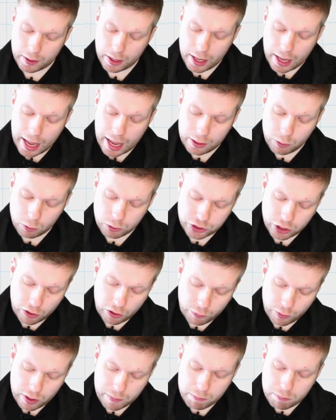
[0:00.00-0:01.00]
And also
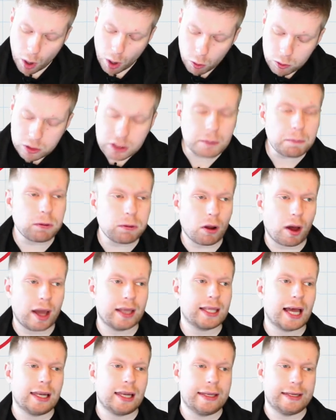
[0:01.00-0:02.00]
if we
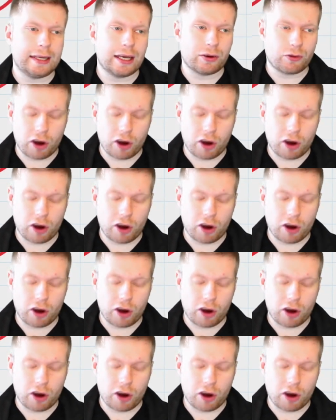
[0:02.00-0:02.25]
multiplied that linear